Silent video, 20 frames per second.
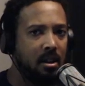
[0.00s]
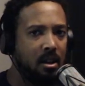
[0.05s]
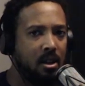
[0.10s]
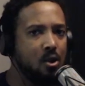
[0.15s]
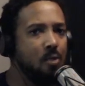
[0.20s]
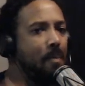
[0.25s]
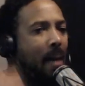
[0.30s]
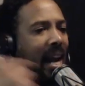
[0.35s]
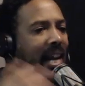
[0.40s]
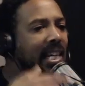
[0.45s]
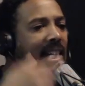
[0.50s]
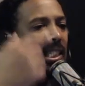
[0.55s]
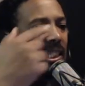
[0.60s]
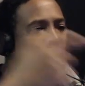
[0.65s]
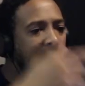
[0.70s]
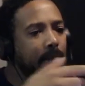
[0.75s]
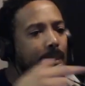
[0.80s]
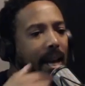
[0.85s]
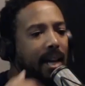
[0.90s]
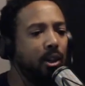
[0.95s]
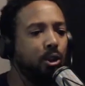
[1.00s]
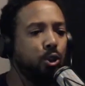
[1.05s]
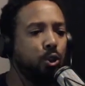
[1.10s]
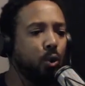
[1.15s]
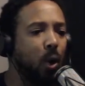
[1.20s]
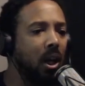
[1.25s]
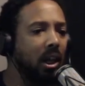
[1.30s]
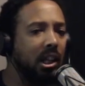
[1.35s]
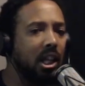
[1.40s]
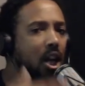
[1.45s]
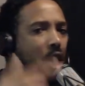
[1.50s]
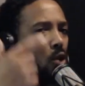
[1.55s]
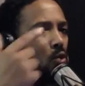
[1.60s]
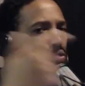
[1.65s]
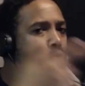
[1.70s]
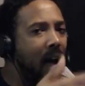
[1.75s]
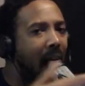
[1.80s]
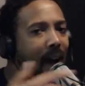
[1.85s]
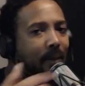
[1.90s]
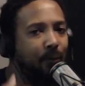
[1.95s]
You making it seem like you struggling and you
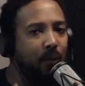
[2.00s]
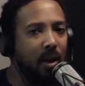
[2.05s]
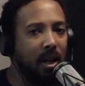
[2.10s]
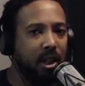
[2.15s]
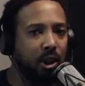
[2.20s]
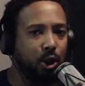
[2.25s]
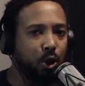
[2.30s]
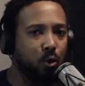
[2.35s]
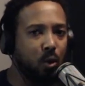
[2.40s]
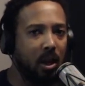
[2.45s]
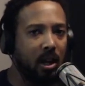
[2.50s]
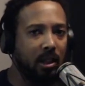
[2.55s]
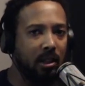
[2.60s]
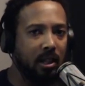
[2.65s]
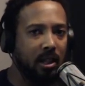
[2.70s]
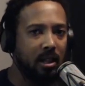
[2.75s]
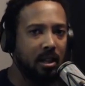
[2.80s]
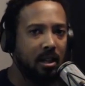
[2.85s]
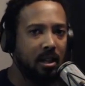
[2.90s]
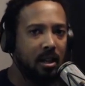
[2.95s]
not fucking struggling.